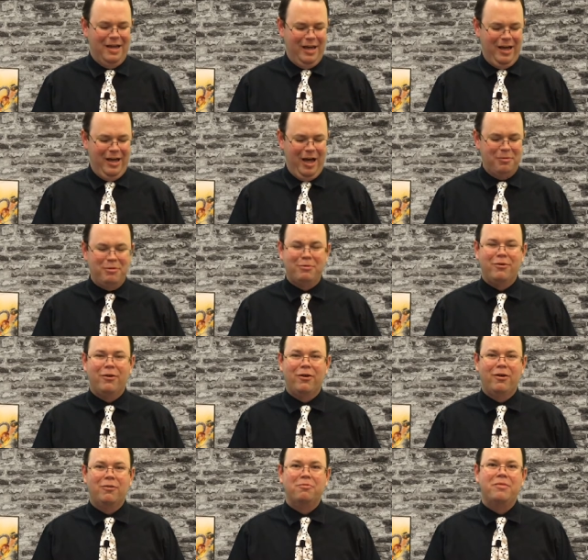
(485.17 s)
Uh, I
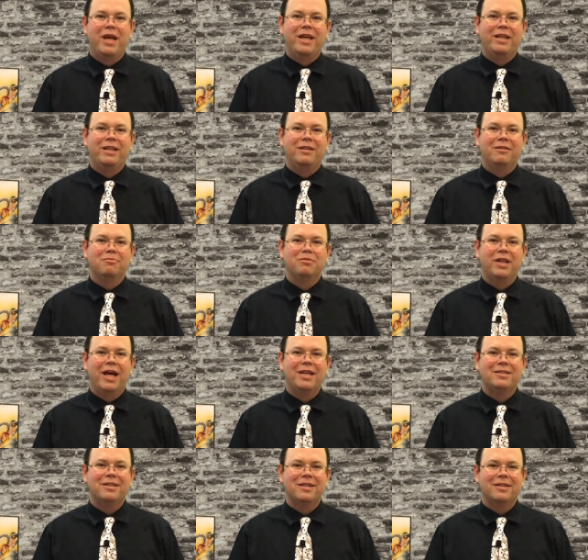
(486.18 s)
prefer painting
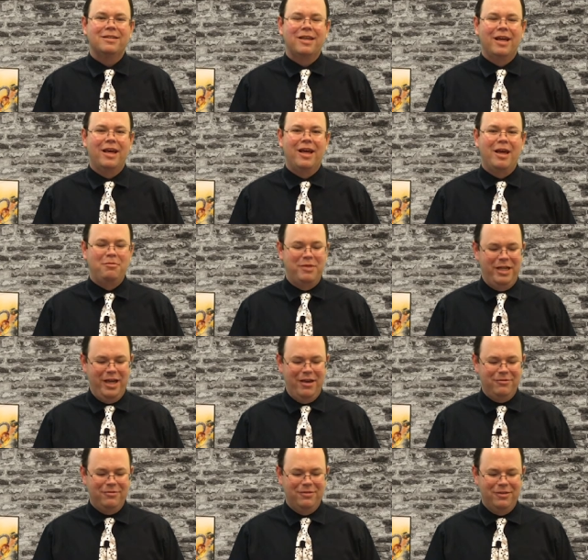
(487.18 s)
plastic to
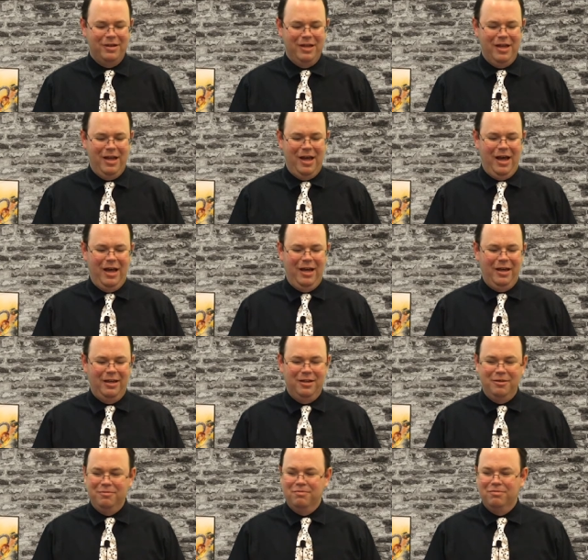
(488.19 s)
MDF.
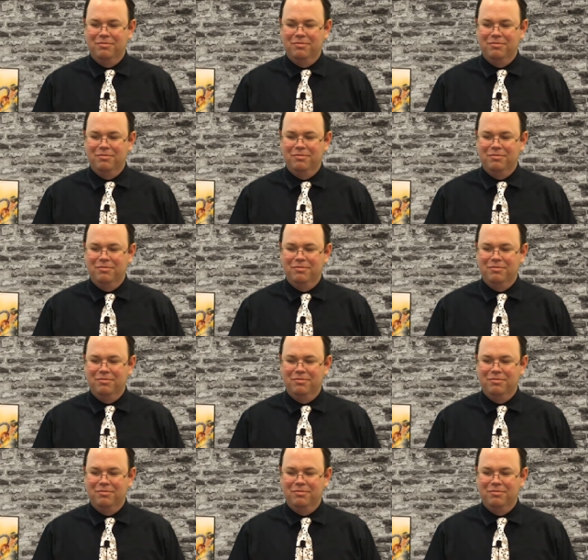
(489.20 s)
Uh,